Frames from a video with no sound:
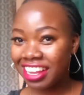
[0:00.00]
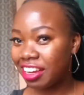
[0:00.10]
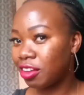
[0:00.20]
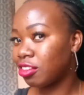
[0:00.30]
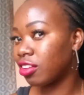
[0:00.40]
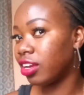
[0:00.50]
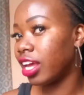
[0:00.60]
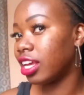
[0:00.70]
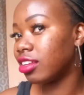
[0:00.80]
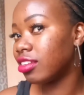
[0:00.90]
look so
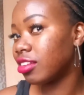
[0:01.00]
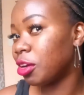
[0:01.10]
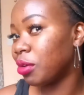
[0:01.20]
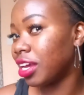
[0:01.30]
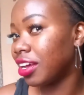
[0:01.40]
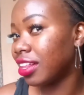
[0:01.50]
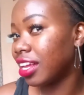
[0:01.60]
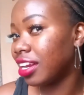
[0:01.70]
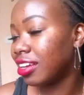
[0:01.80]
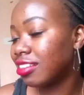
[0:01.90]
nice. Oh my god, they
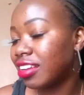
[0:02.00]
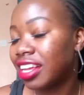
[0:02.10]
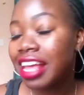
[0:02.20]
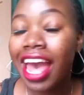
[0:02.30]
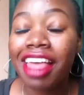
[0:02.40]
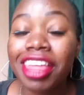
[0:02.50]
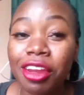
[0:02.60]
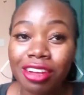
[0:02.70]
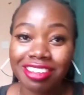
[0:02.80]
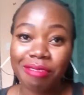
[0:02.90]
look so nice. And they're
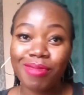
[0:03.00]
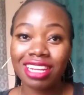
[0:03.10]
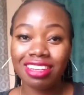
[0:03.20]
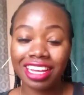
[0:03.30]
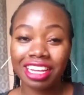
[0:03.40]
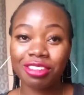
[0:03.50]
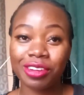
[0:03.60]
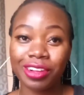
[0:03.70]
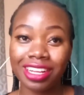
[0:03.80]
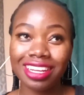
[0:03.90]
not dramatic at
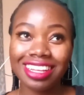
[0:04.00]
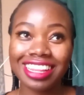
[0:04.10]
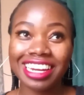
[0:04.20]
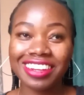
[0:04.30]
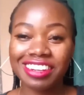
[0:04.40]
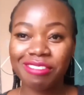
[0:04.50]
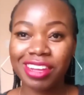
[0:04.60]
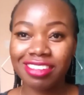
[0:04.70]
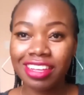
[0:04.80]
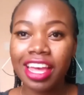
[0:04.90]
all. They're not
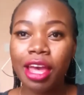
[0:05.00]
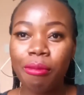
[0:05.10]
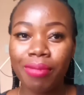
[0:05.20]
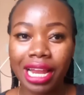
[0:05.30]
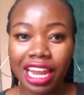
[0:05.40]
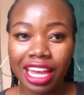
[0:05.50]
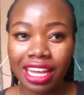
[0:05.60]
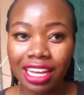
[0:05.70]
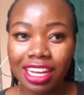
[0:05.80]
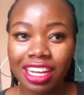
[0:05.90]
dramatic. But
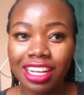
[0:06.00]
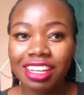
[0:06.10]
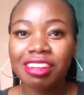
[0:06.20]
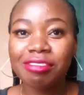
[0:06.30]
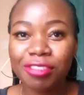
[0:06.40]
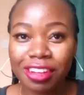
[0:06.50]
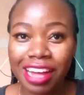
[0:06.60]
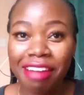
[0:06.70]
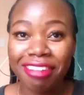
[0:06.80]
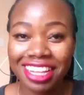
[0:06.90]
like, for
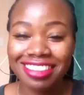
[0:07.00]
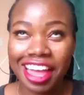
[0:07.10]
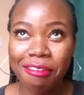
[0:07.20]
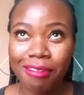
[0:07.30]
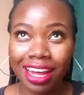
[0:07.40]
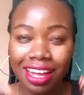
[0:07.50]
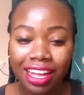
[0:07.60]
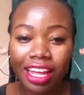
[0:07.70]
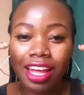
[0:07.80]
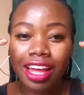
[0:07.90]
a first timer,
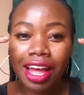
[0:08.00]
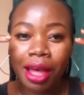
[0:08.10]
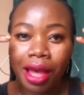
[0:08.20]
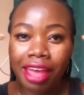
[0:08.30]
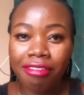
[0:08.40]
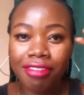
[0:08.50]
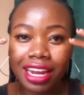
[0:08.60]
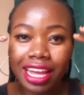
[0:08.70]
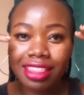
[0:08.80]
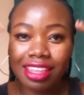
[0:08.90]
I feel
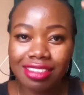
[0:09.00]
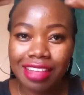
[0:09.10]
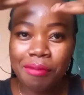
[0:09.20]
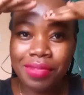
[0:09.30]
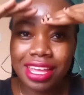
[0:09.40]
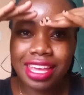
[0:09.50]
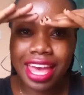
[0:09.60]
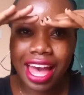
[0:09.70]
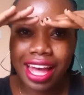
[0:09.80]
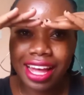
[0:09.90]
like there's something
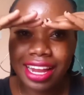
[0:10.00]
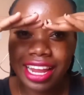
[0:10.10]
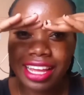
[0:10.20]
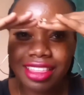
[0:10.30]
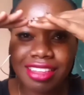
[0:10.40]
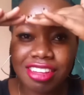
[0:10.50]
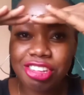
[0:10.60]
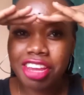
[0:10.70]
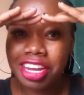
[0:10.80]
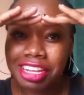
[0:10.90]
here. Like there's a
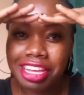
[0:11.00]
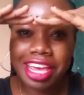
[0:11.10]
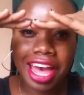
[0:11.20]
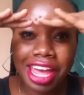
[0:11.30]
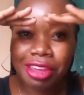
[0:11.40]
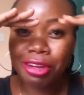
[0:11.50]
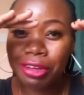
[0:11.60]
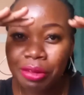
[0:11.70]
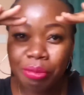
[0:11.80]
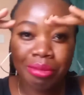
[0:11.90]
shade here, you know.
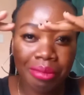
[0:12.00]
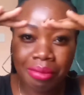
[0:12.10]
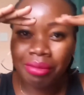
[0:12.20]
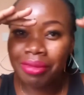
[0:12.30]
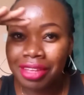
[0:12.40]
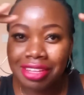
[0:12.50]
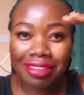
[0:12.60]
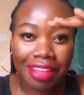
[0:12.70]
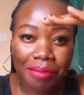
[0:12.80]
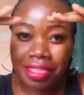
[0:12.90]

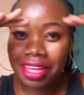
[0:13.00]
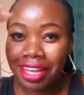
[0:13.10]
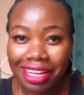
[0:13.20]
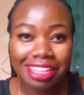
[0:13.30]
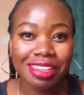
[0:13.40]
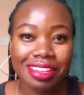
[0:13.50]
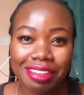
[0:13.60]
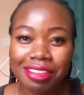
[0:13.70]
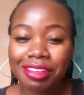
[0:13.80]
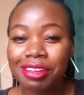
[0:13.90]
Something.
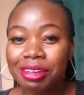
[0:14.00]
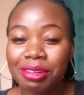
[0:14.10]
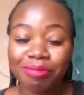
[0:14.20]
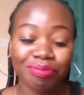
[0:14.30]
So